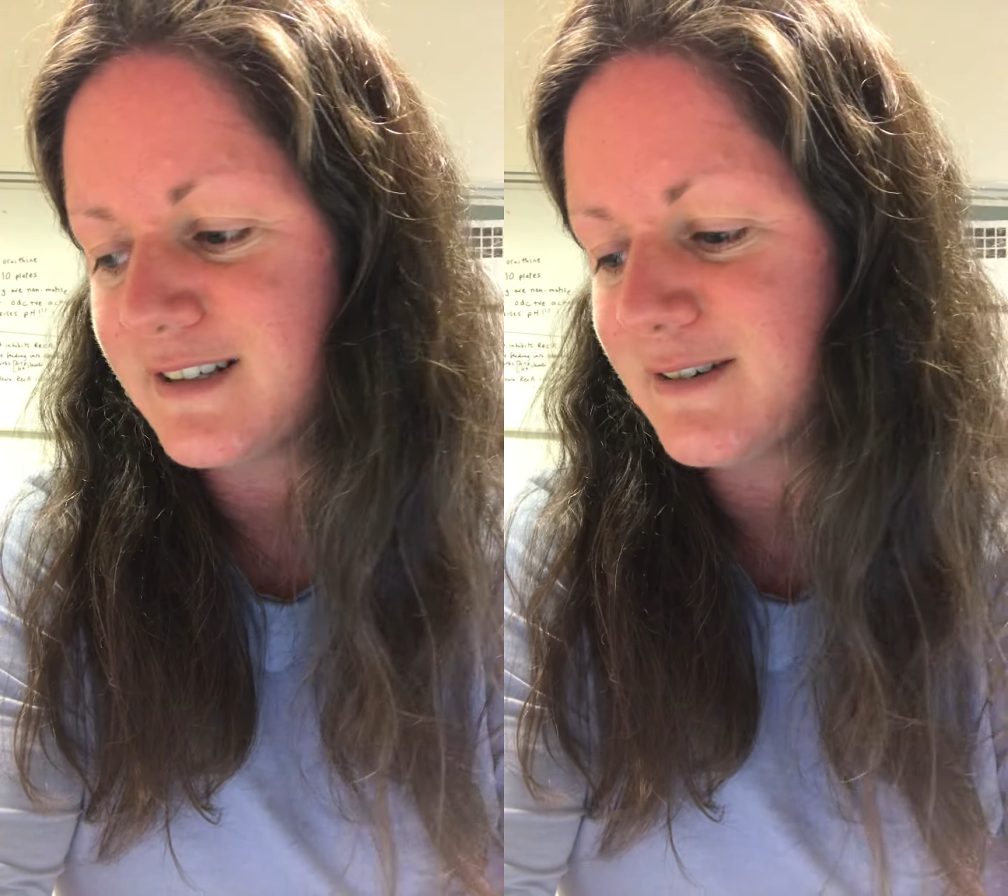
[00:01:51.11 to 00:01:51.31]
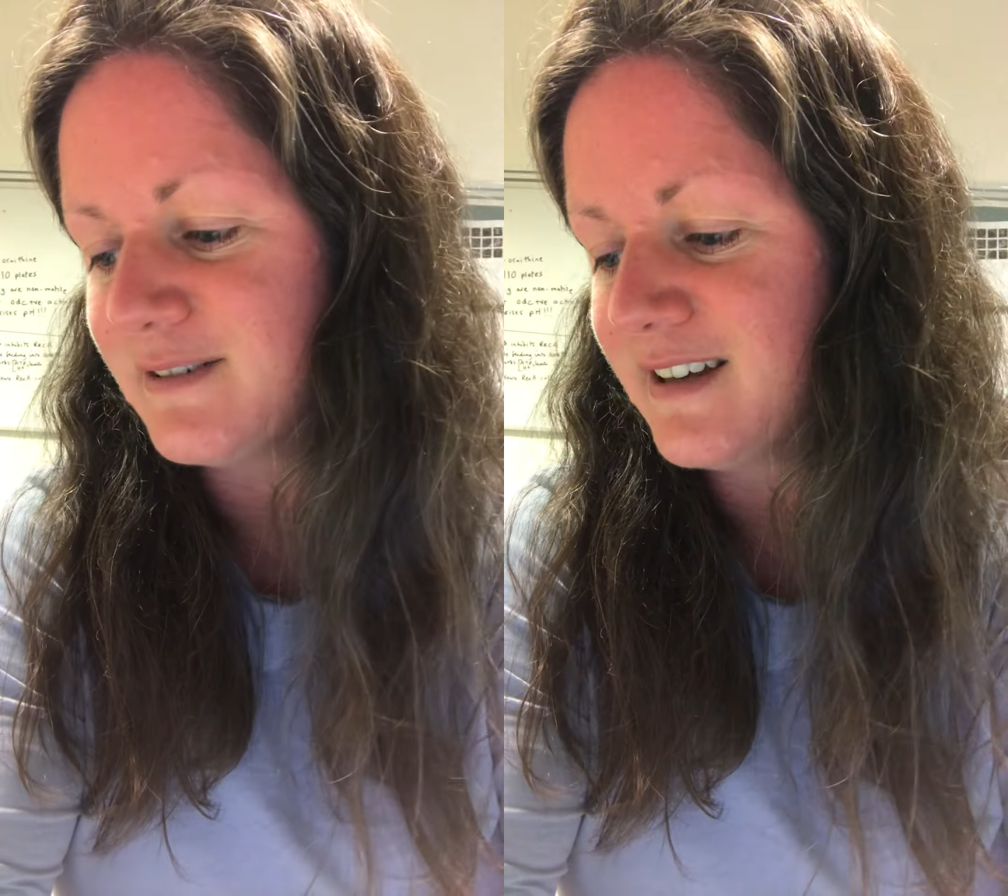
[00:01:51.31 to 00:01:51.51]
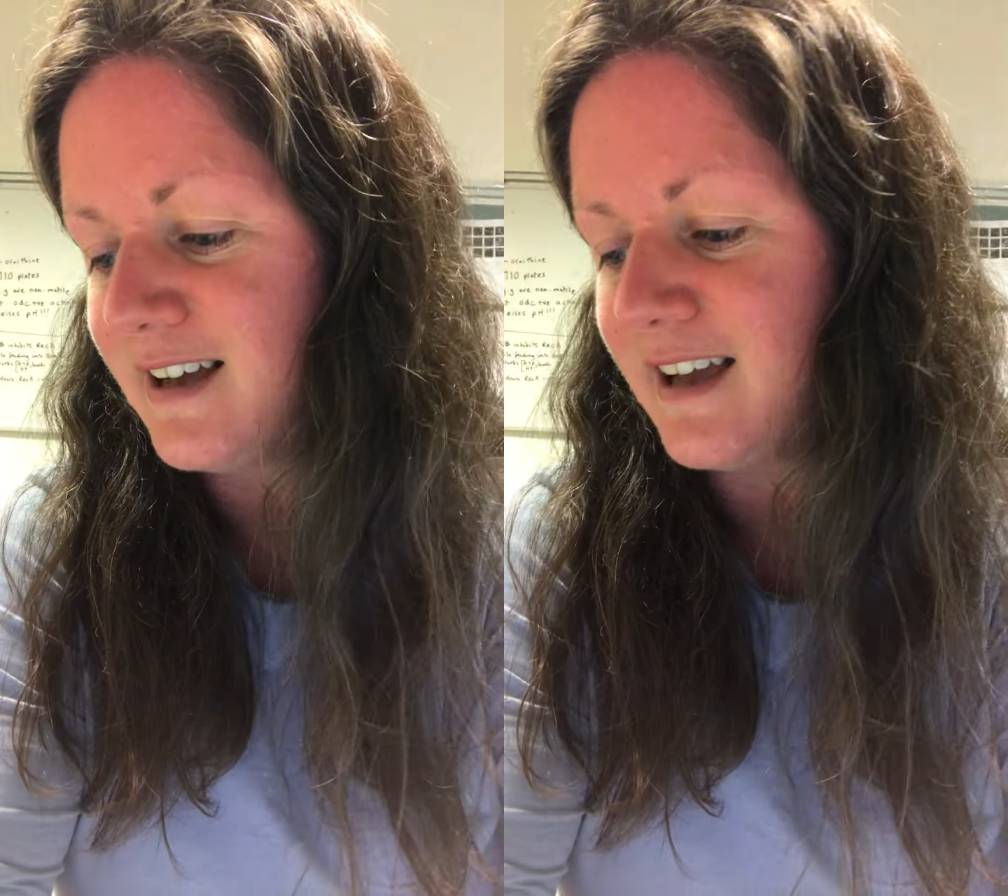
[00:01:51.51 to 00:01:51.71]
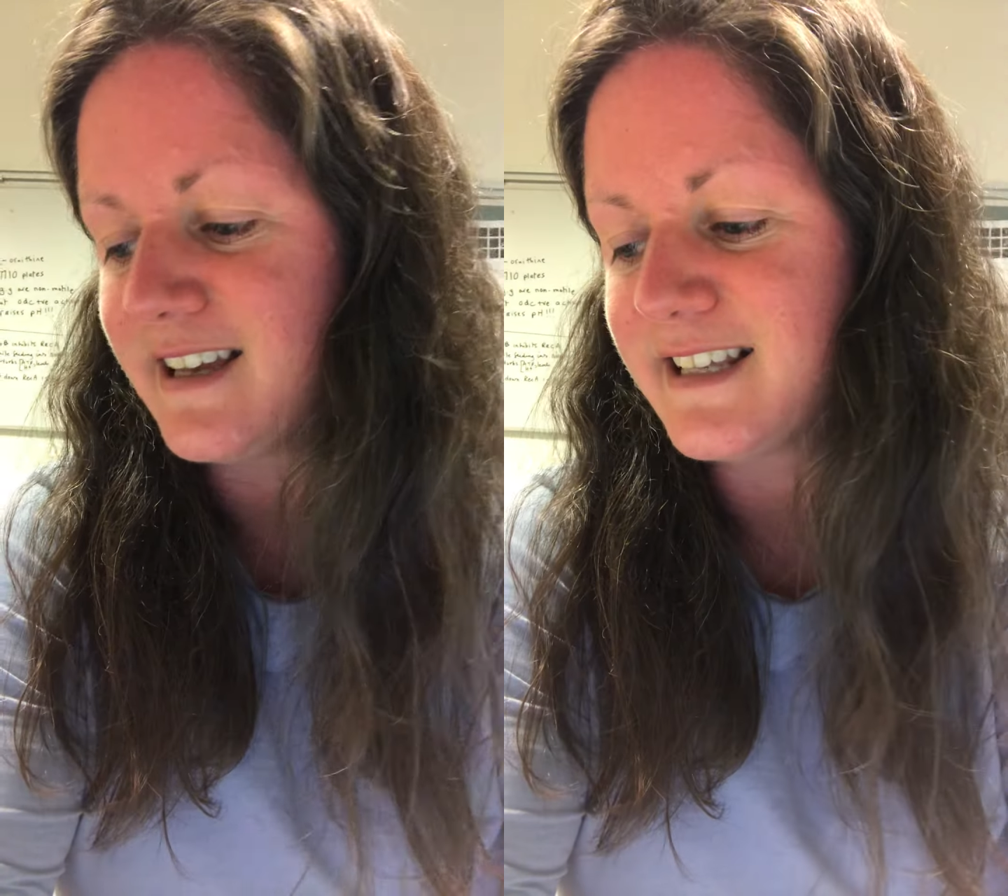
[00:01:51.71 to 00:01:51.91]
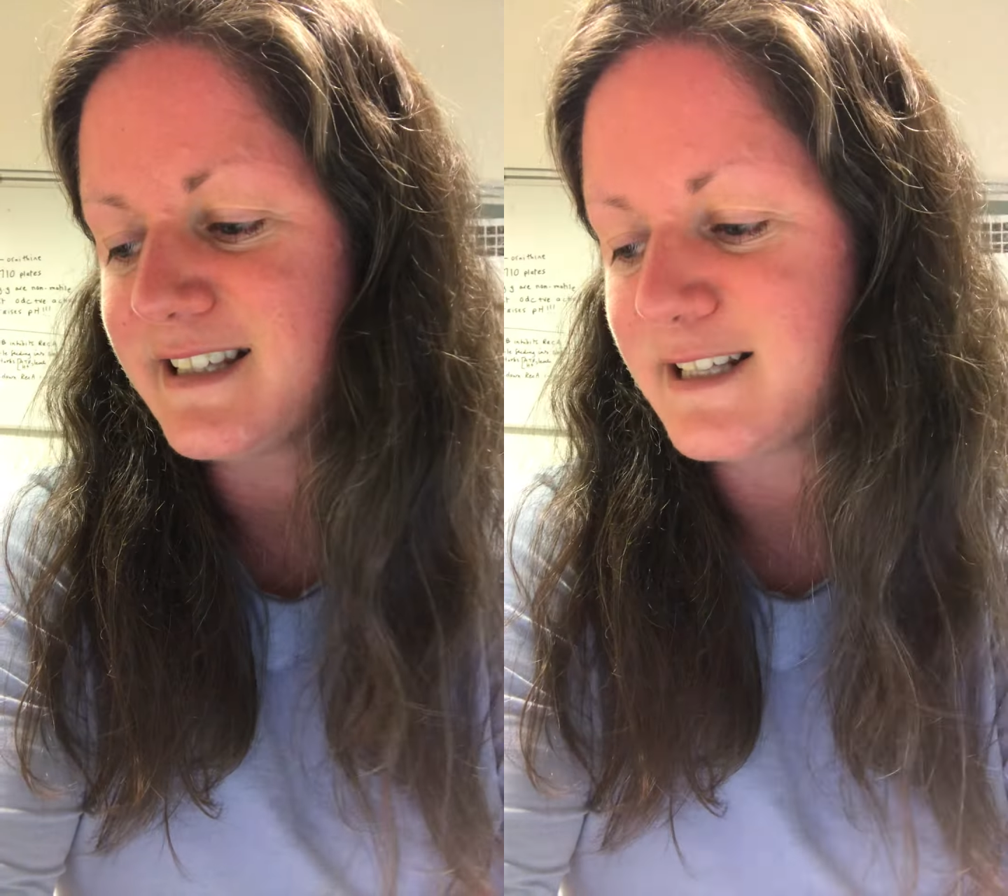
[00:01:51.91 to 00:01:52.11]
So
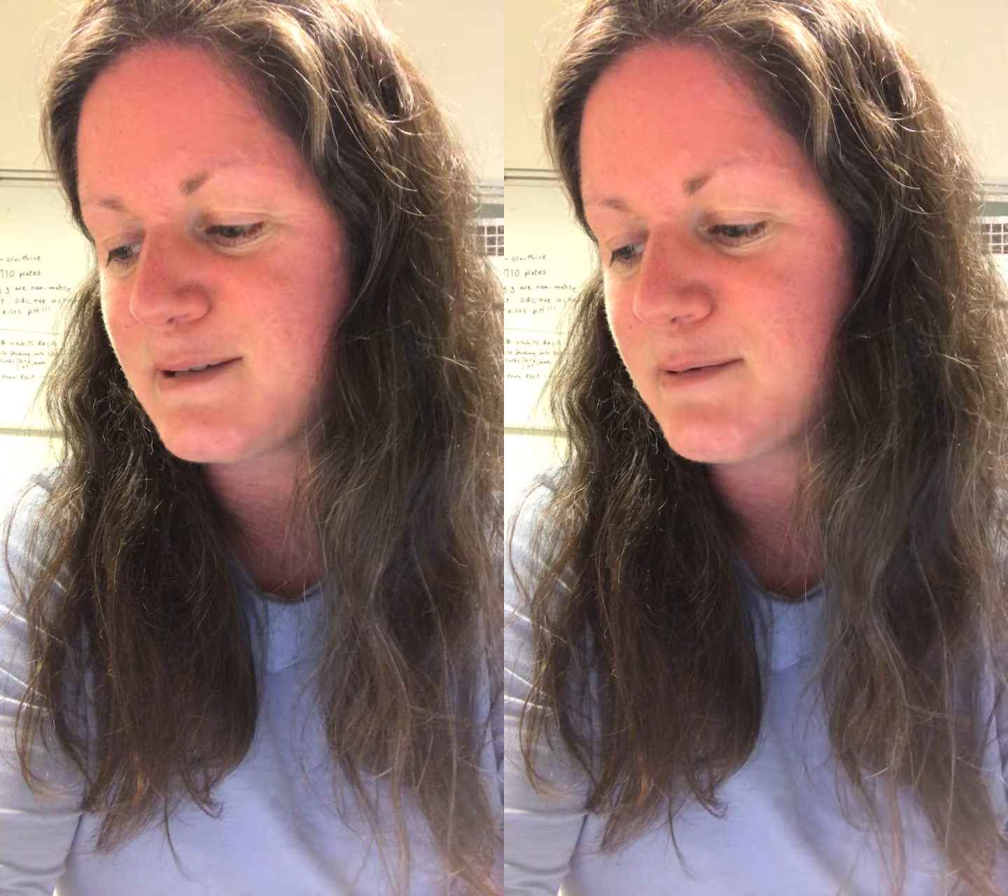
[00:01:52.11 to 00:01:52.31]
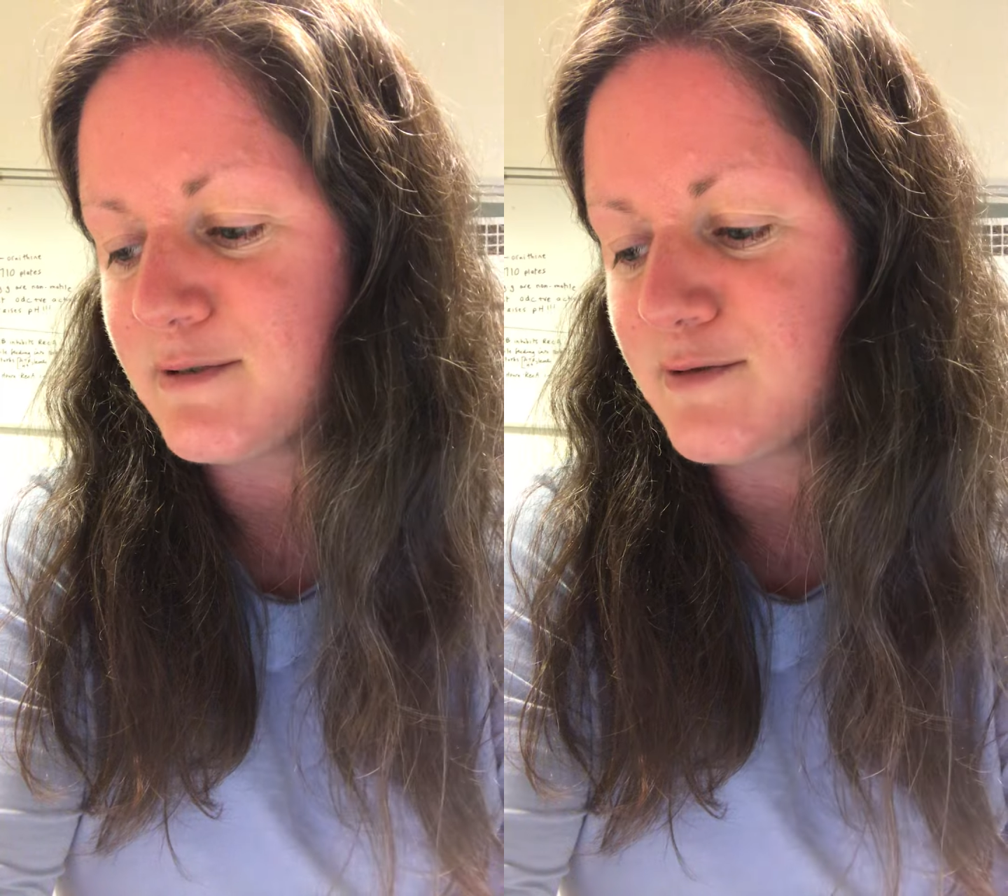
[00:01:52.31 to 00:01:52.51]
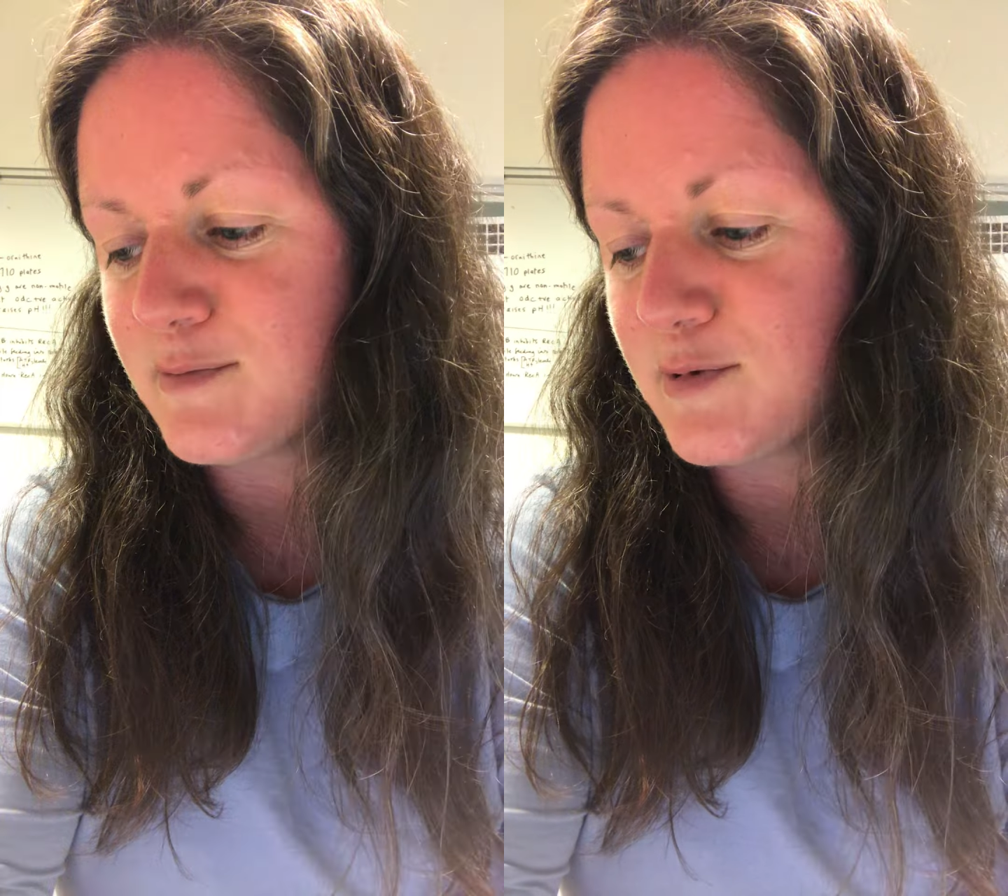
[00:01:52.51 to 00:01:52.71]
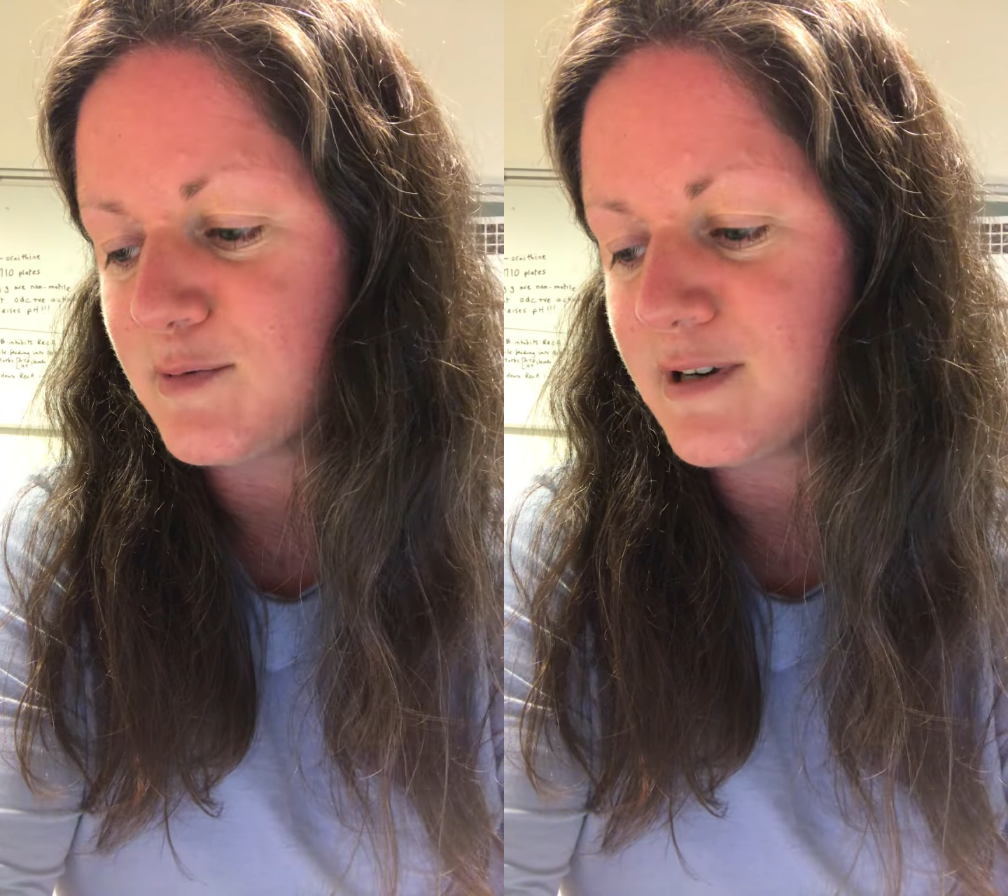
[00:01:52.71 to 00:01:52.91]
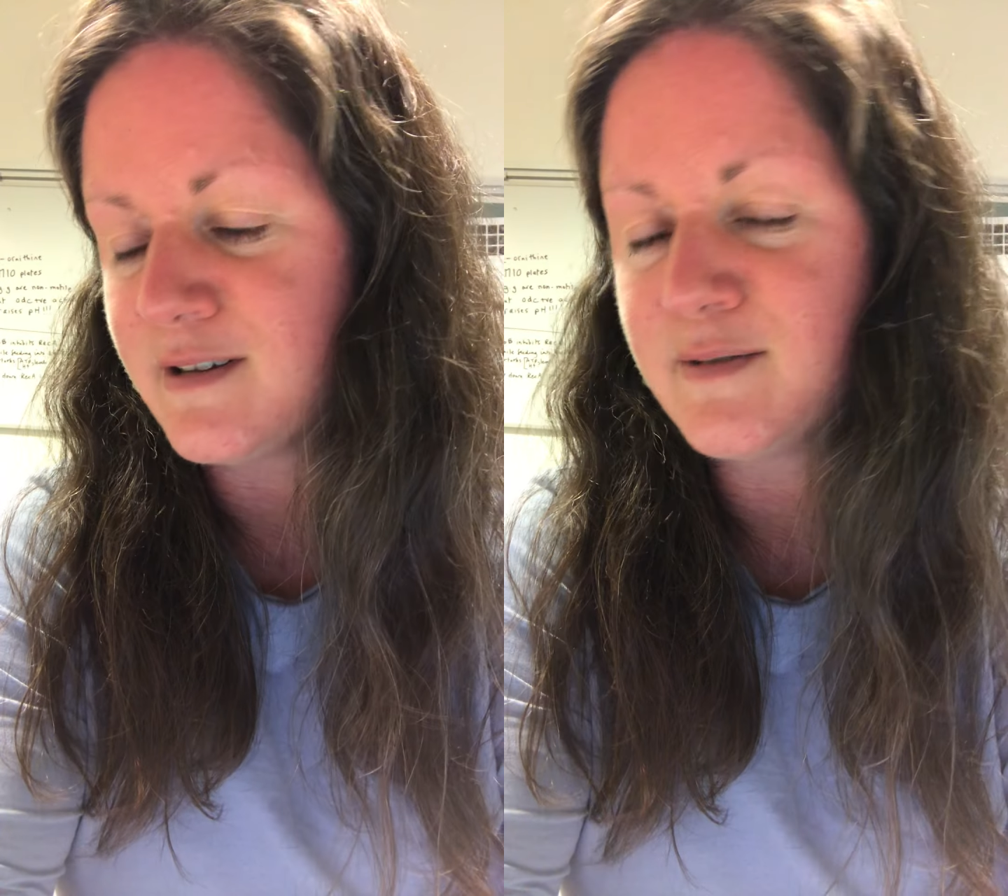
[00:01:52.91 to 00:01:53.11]
I guess that's a bit of a
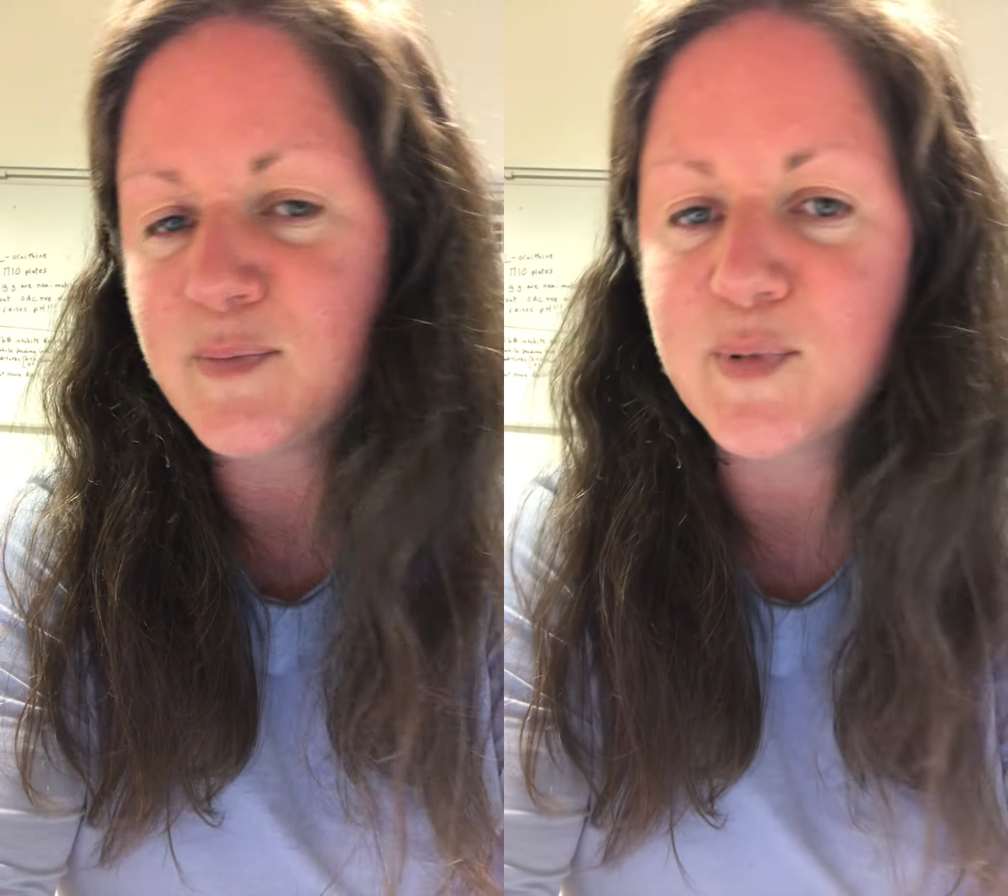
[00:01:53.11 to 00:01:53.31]
bummer,